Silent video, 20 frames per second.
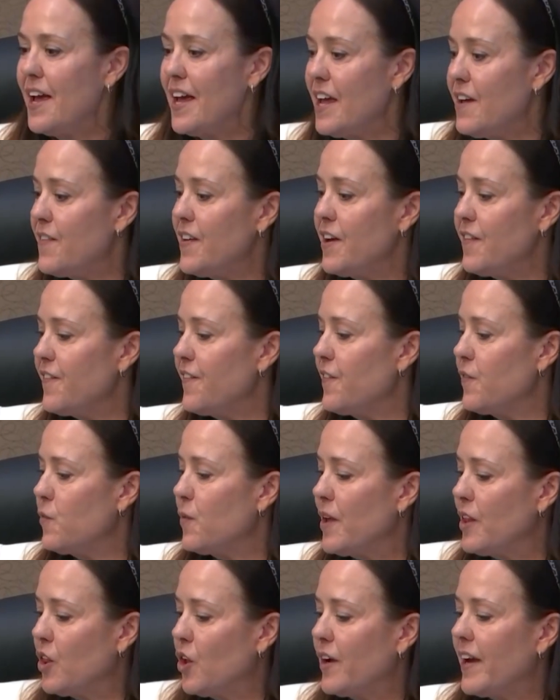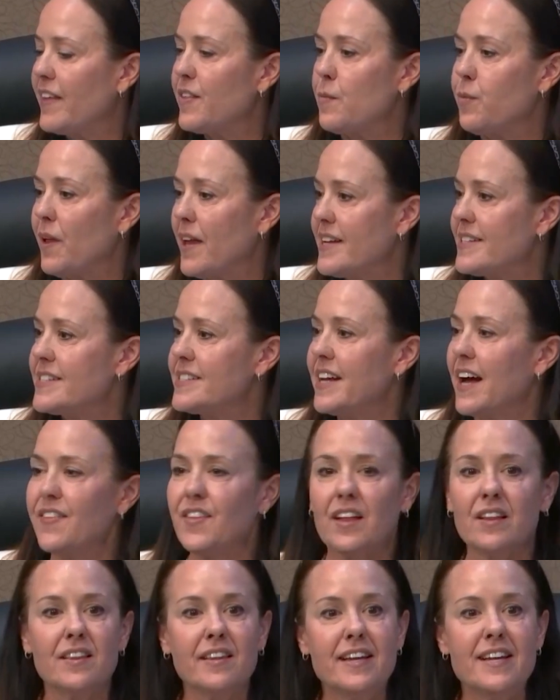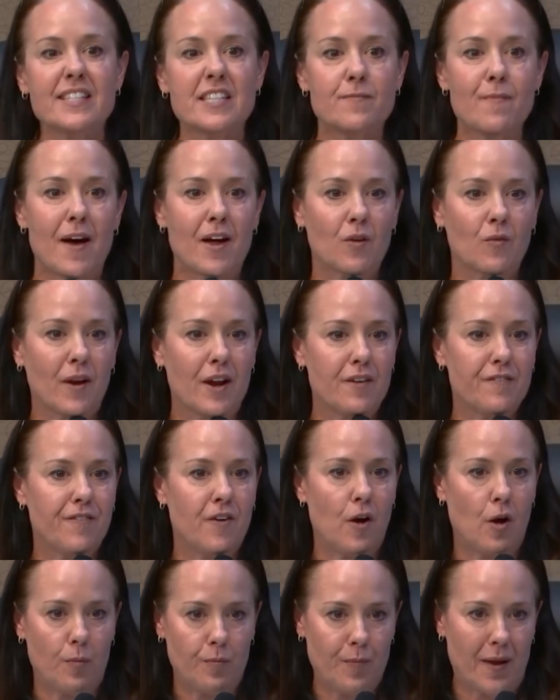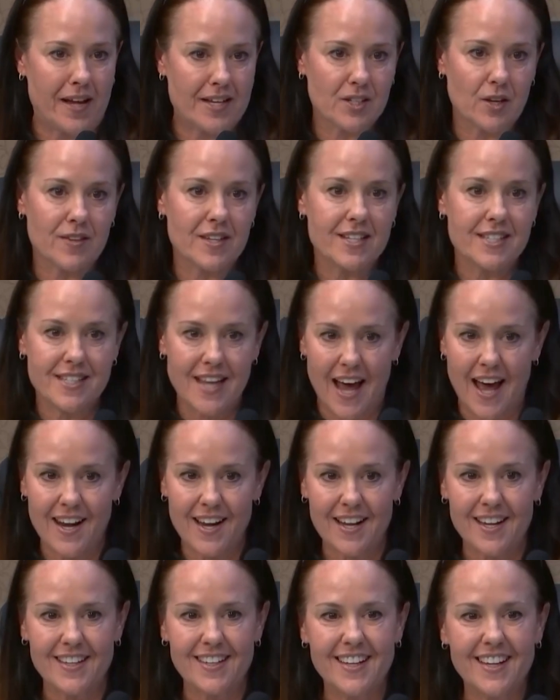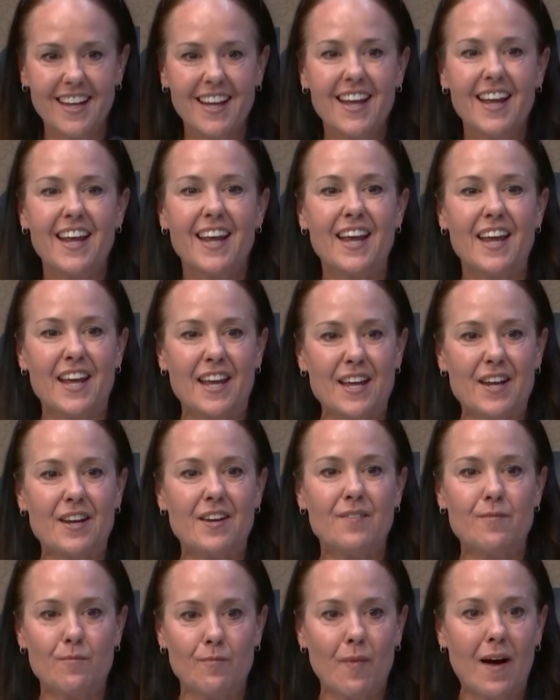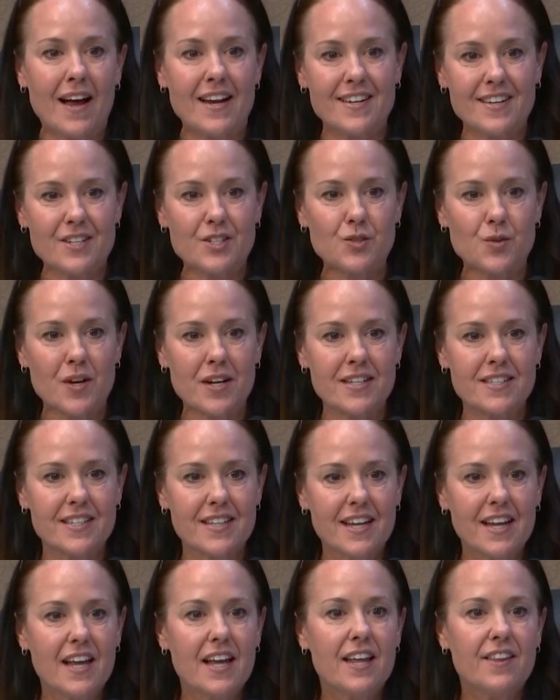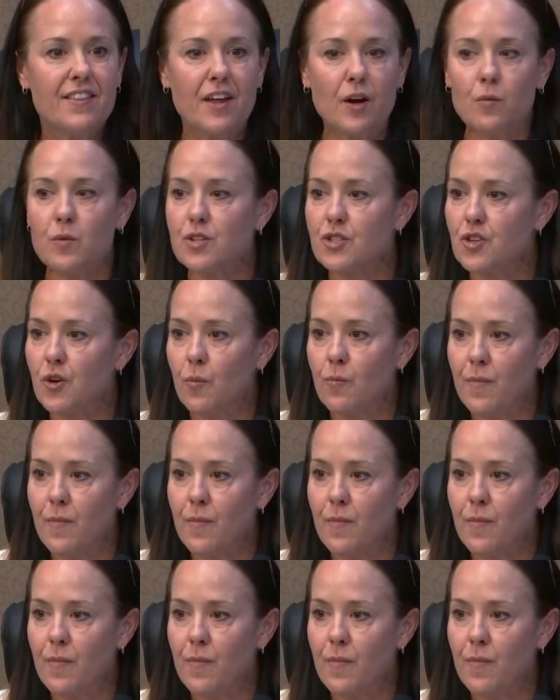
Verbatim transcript: Even if we look at the places that got the least amount of rainfall based on this data, in my district, there were still